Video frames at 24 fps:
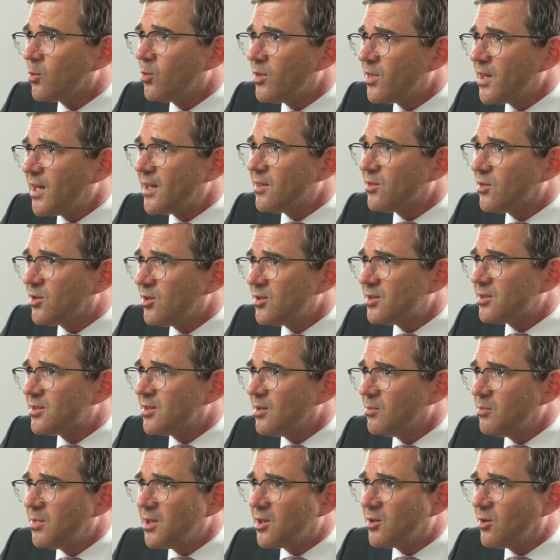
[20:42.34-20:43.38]
with that
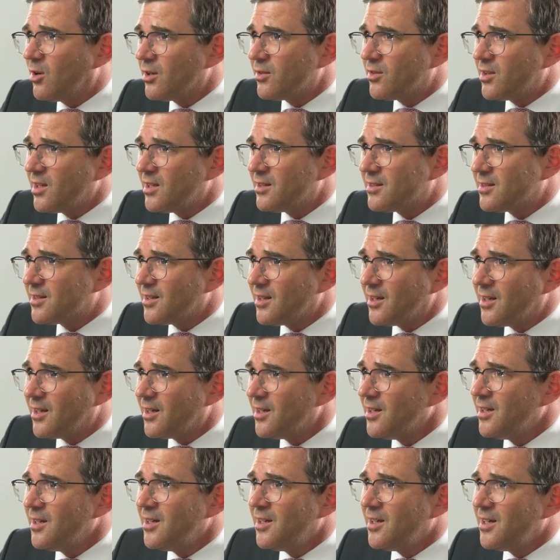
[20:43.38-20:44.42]
system because it's a
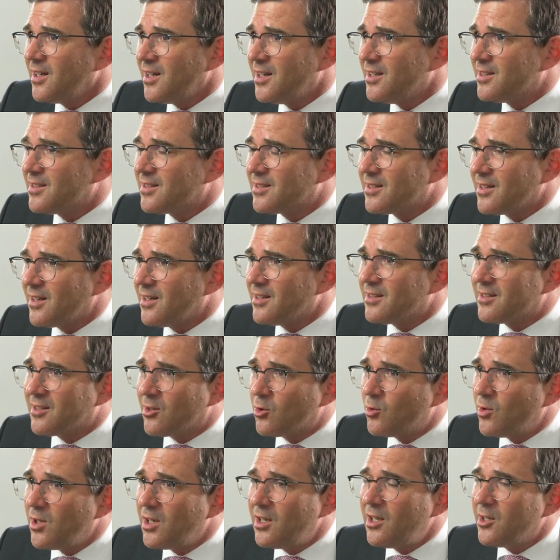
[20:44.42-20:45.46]

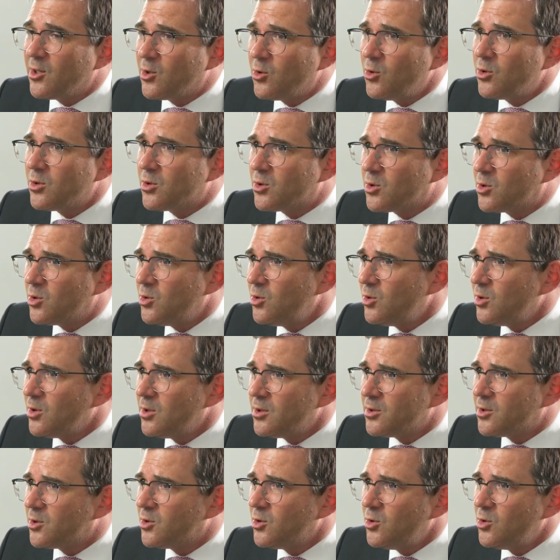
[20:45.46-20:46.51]
really good
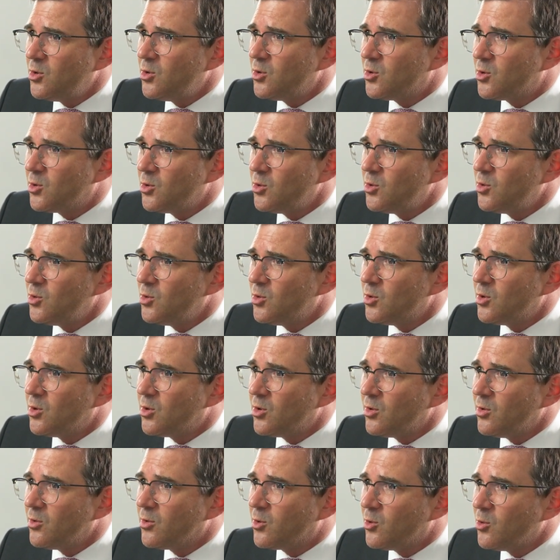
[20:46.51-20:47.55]
tool
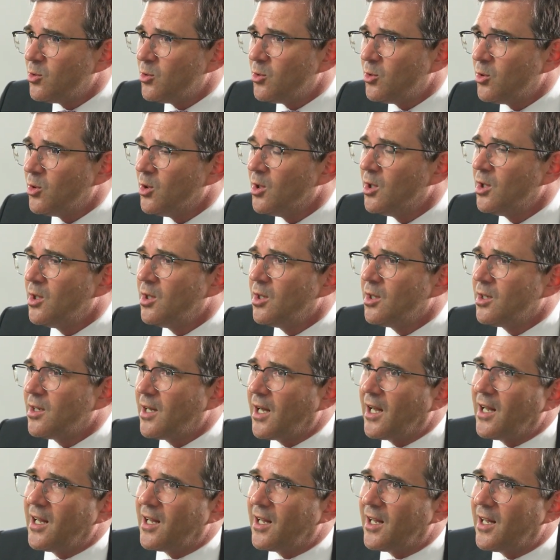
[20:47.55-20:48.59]
to
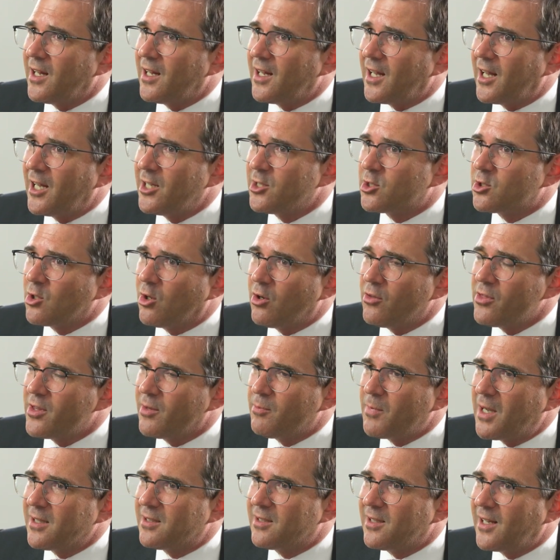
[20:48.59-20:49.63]
I show on
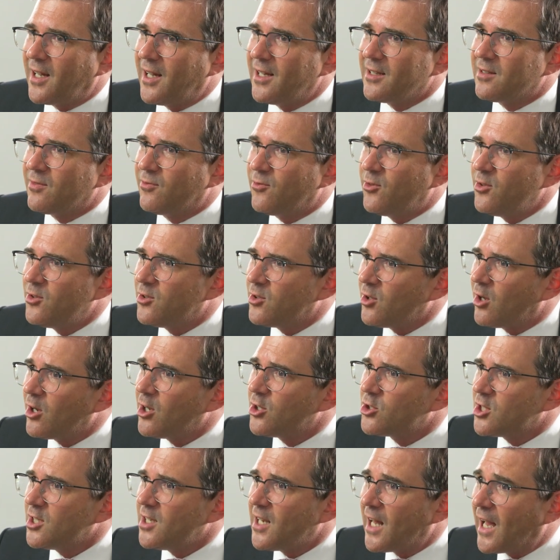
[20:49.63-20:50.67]
my slides
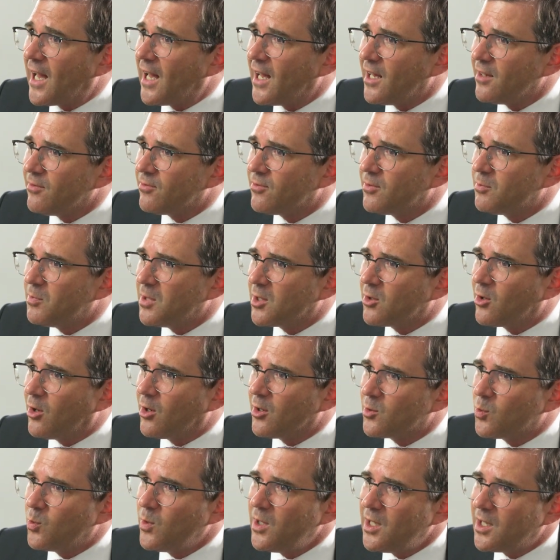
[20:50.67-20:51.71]
physiology live,
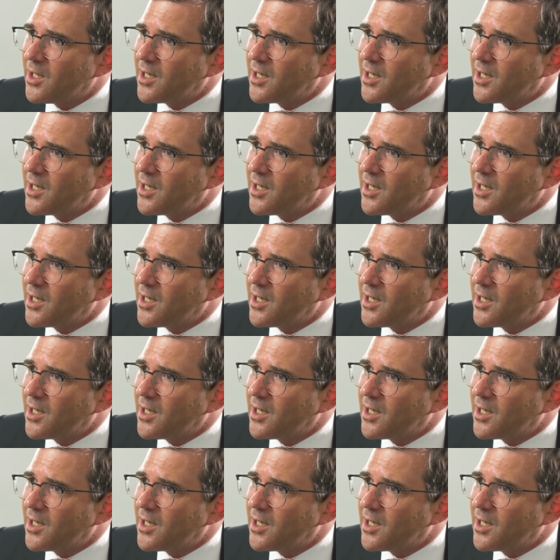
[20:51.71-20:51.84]
because we